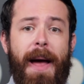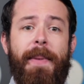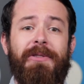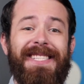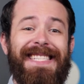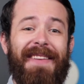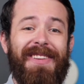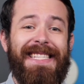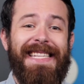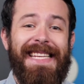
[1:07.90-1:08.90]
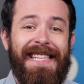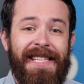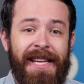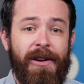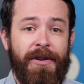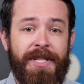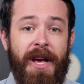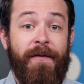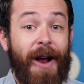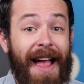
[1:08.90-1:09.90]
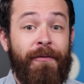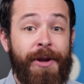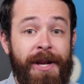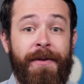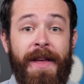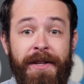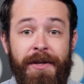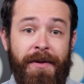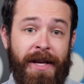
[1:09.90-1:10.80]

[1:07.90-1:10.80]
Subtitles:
by about 17 years for every year they do